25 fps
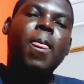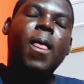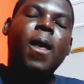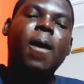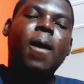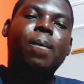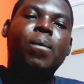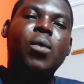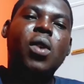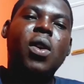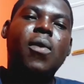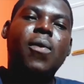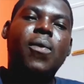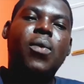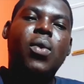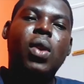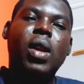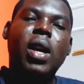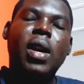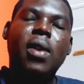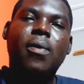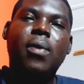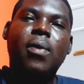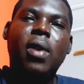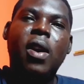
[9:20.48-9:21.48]
and then for
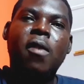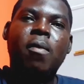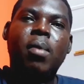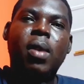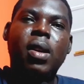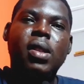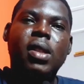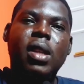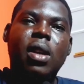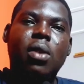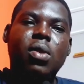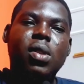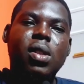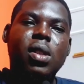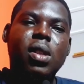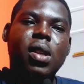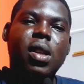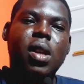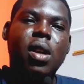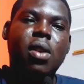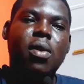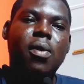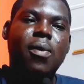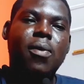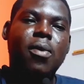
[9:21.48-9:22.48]
like 5 months I
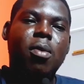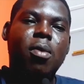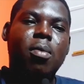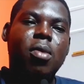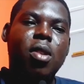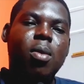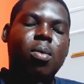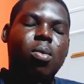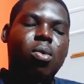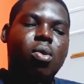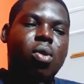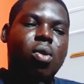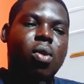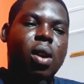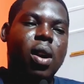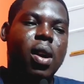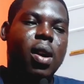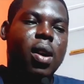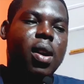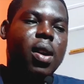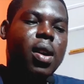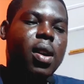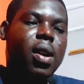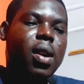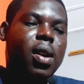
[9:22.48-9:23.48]
wasn't hearing from
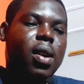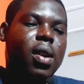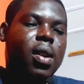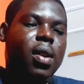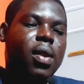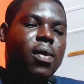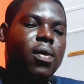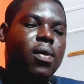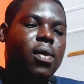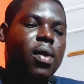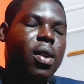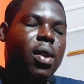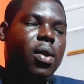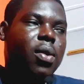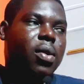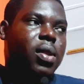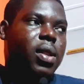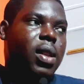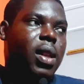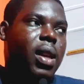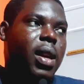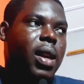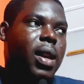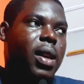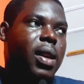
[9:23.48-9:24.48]
Deborah. That
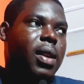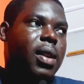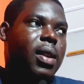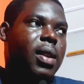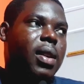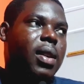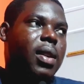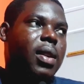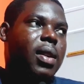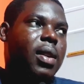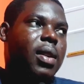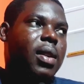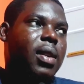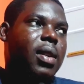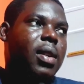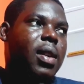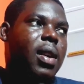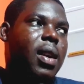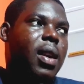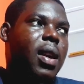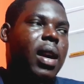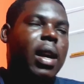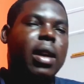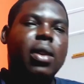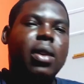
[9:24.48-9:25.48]
was like,
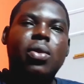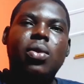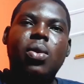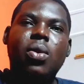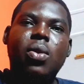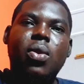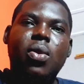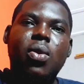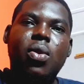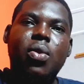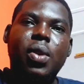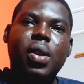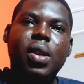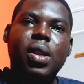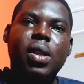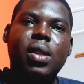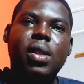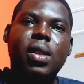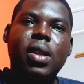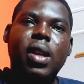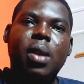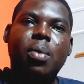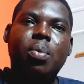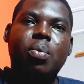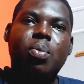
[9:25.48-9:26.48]
I thought already
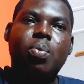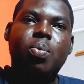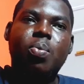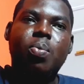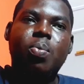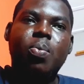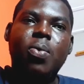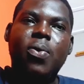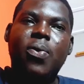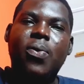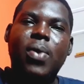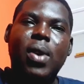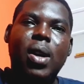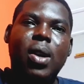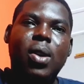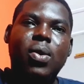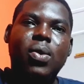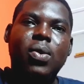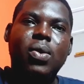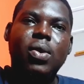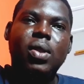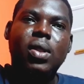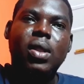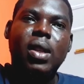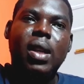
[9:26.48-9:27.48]
she had
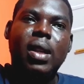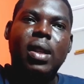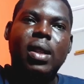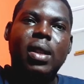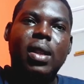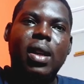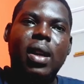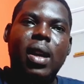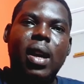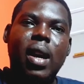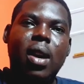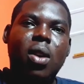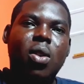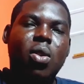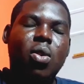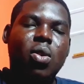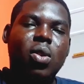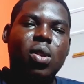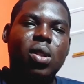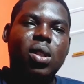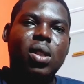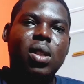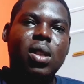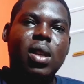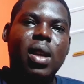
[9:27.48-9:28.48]
found another guy,
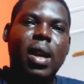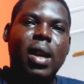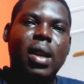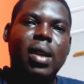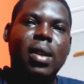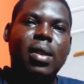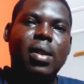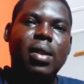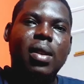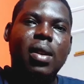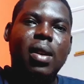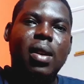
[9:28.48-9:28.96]
or she had